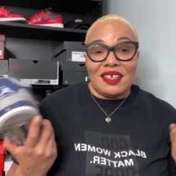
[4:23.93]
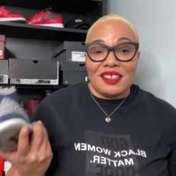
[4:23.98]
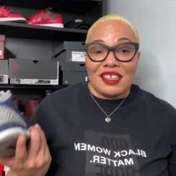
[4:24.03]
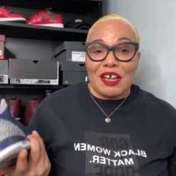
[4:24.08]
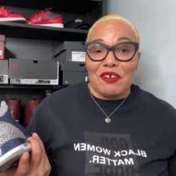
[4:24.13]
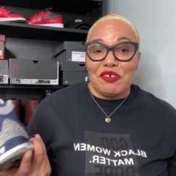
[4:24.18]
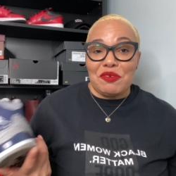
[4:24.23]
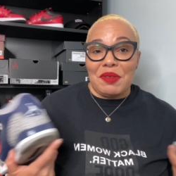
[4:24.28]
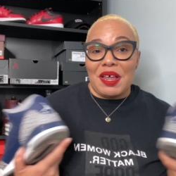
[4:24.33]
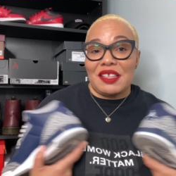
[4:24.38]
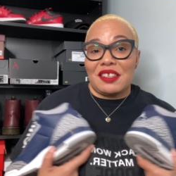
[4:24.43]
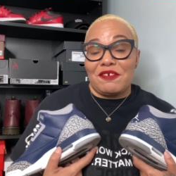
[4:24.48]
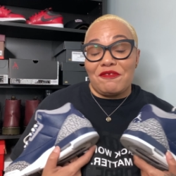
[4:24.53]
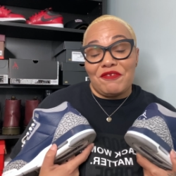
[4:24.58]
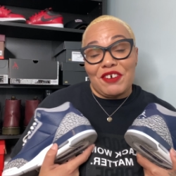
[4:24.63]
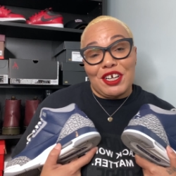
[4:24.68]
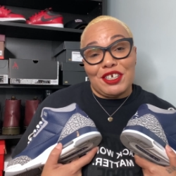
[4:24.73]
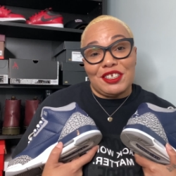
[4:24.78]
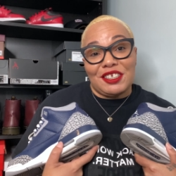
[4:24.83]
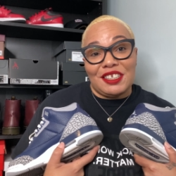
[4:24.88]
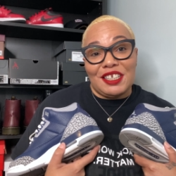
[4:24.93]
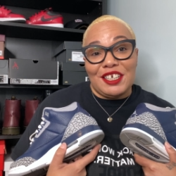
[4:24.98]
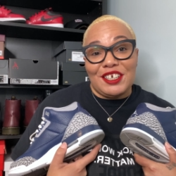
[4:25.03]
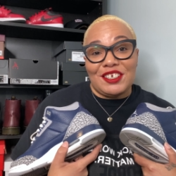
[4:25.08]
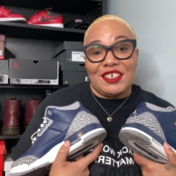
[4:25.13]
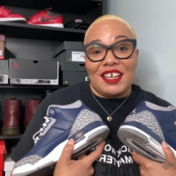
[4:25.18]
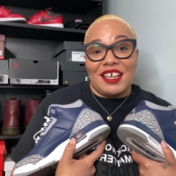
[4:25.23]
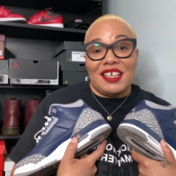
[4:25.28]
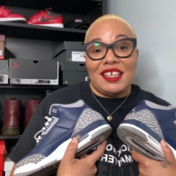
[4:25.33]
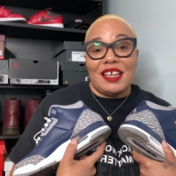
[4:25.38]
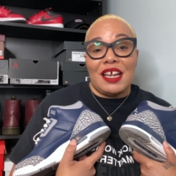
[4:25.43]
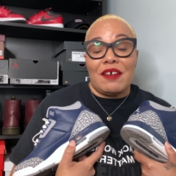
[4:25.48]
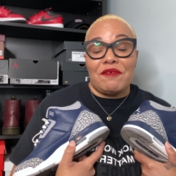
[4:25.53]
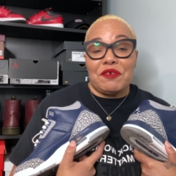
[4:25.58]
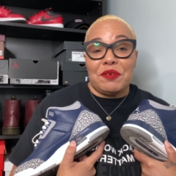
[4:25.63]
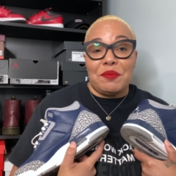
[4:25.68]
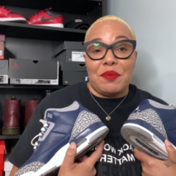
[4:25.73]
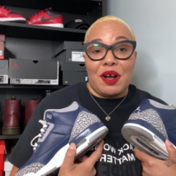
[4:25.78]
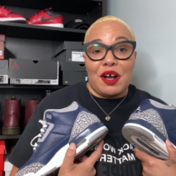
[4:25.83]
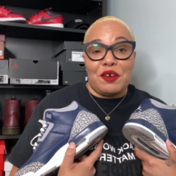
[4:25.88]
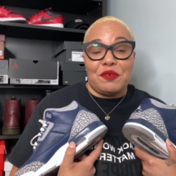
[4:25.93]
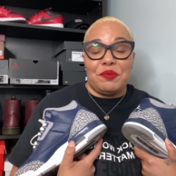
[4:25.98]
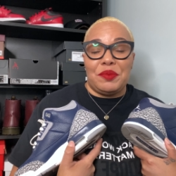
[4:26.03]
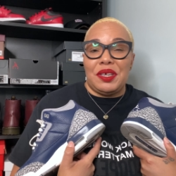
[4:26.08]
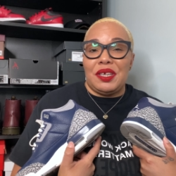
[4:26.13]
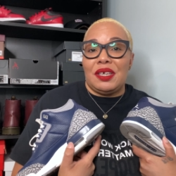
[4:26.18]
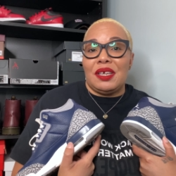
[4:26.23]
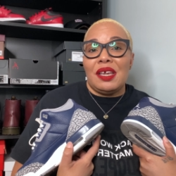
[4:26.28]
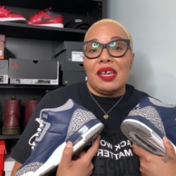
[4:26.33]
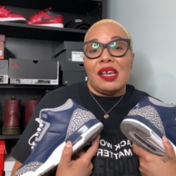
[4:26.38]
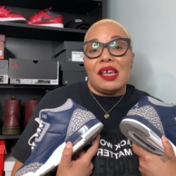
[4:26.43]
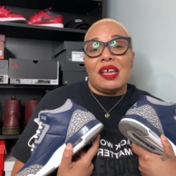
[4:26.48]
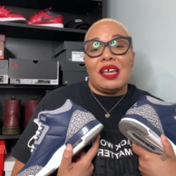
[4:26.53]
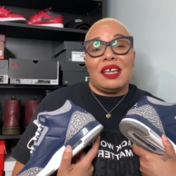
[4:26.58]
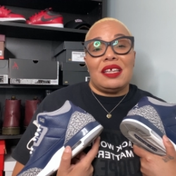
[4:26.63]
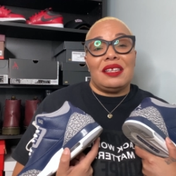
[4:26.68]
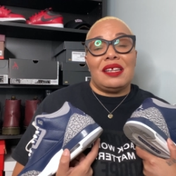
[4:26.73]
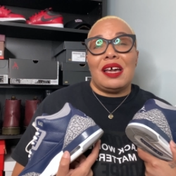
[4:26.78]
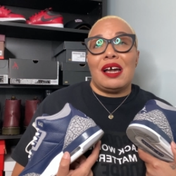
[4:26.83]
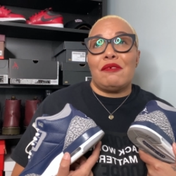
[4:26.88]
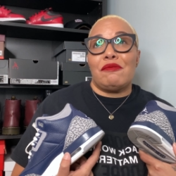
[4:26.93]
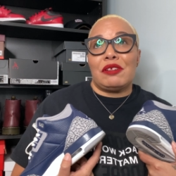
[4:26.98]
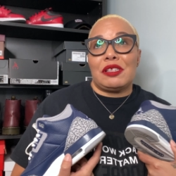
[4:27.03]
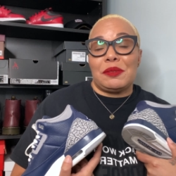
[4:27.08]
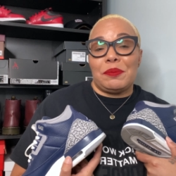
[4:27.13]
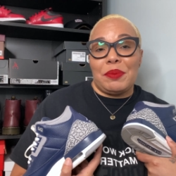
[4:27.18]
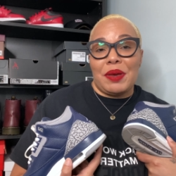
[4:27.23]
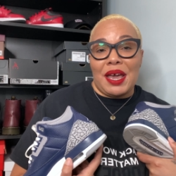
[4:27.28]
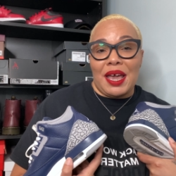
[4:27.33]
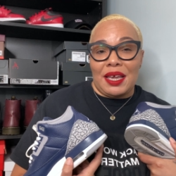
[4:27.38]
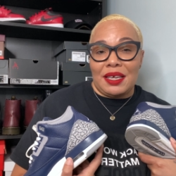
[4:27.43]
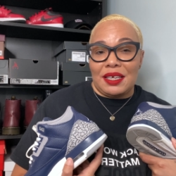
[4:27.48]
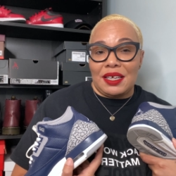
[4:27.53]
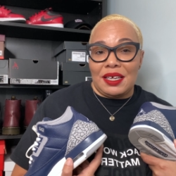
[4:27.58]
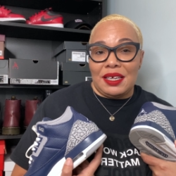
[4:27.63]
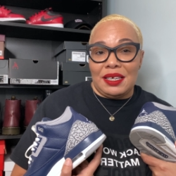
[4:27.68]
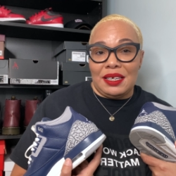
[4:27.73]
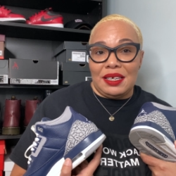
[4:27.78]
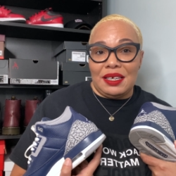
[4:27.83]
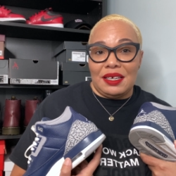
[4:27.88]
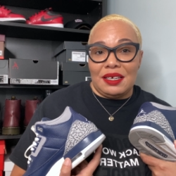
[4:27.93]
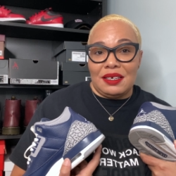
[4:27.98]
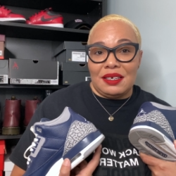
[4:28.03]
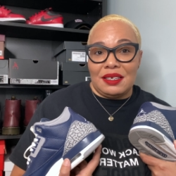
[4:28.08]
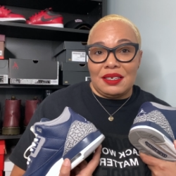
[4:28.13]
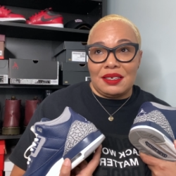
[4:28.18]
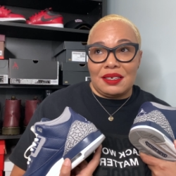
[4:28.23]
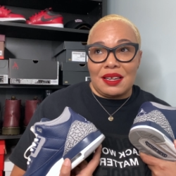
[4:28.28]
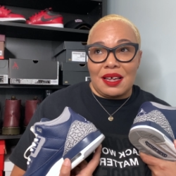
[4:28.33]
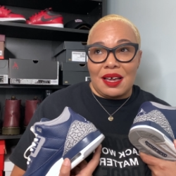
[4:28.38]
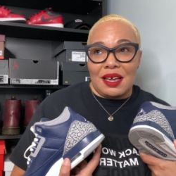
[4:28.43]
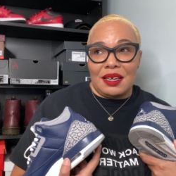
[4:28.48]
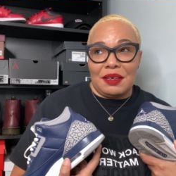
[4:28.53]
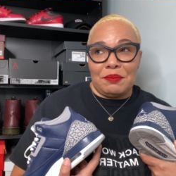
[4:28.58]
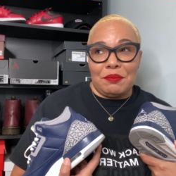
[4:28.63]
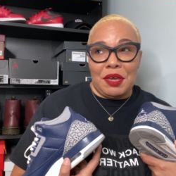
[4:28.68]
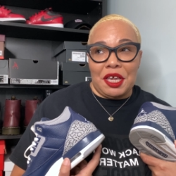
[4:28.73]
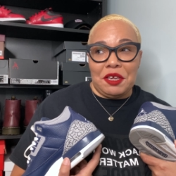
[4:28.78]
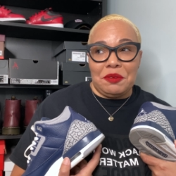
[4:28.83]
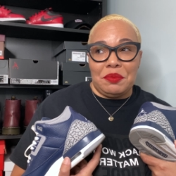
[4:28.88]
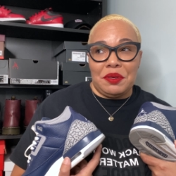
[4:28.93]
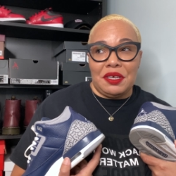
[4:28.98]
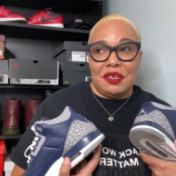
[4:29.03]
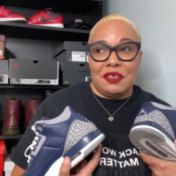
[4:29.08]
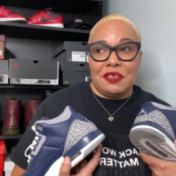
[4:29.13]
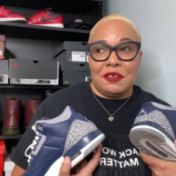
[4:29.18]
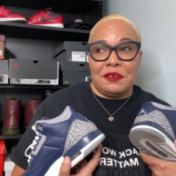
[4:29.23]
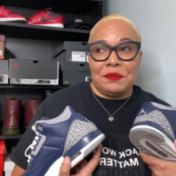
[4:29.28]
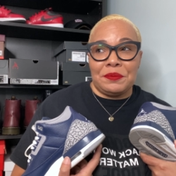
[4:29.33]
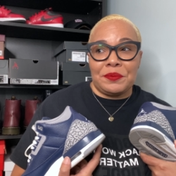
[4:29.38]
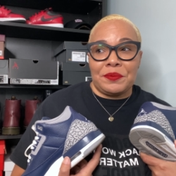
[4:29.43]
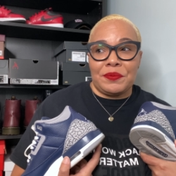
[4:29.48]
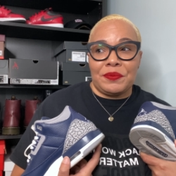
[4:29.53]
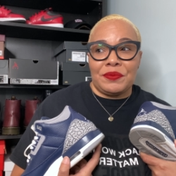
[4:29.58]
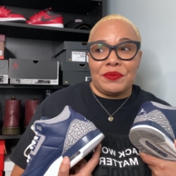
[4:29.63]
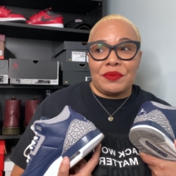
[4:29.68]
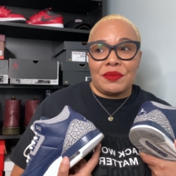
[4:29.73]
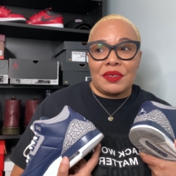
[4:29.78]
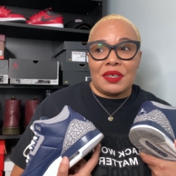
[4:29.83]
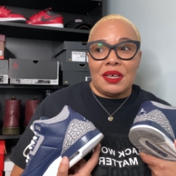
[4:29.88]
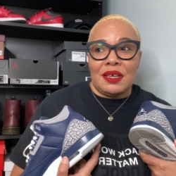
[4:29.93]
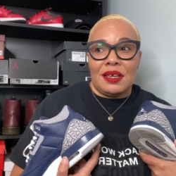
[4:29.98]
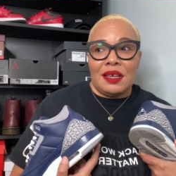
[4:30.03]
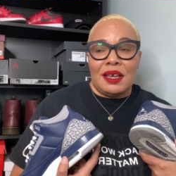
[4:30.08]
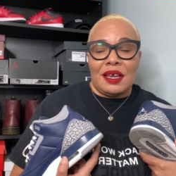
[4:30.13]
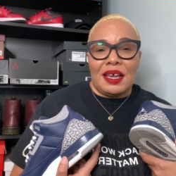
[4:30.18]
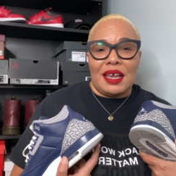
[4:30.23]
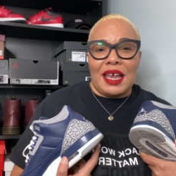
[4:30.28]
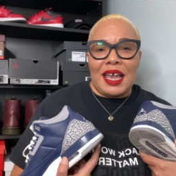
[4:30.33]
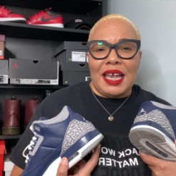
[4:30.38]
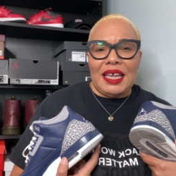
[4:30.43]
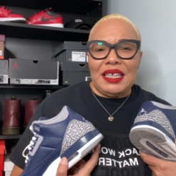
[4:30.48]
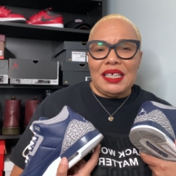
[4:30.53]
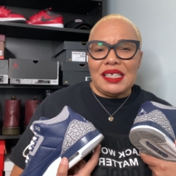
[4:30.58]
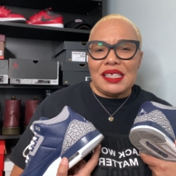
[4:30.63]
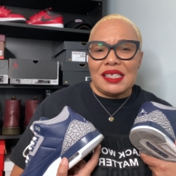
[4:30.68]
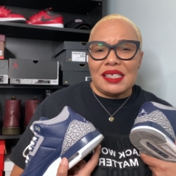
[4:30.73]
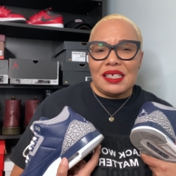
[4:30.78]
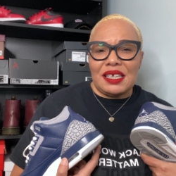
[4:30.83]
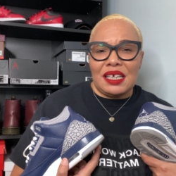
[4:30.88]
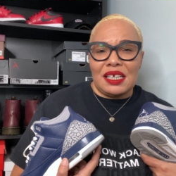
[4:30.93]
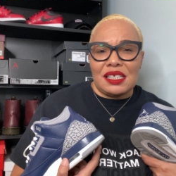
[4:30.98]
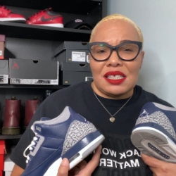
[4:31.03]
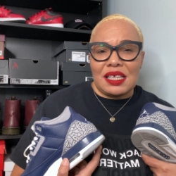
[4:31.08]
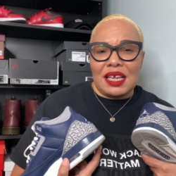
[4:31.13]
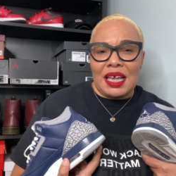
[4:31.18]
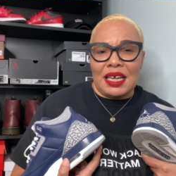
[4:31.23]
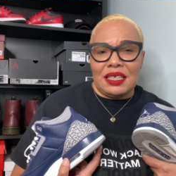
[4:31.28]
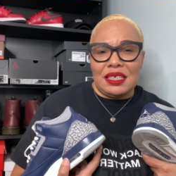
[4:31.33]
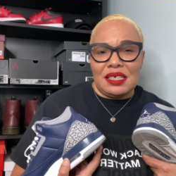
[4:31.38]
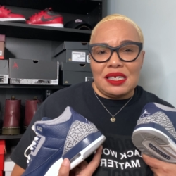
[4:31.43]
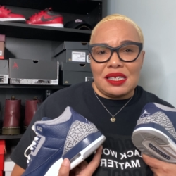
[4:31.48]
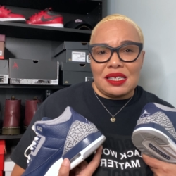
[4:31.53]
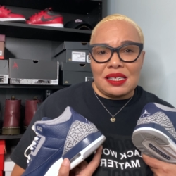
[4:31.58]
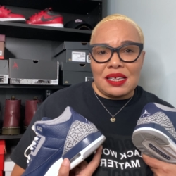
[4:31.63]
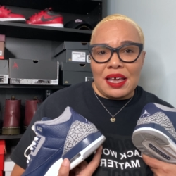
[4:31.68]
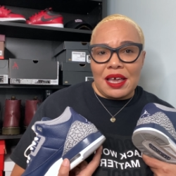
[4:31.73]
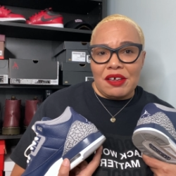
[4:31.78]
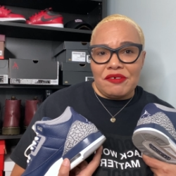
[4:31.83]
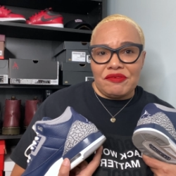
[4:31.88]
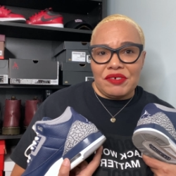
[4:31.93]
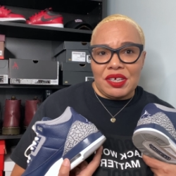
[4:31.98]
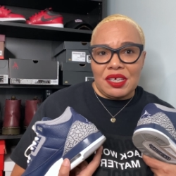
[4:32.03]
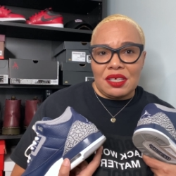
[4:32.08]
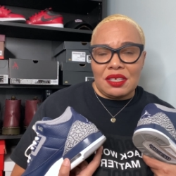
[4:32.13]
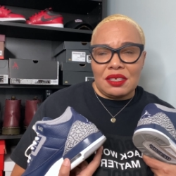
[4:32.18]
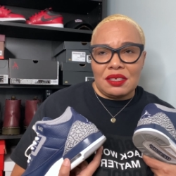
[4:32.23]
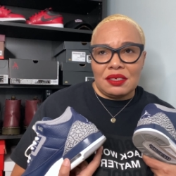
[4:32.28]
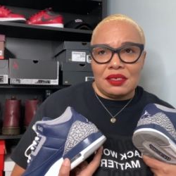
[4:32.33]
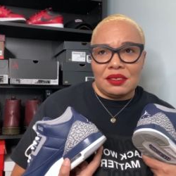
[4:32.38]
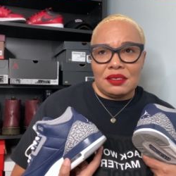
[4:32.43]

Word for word: They were like the first sneaker that he ever bought me. And that was back in like maybe 86, 87.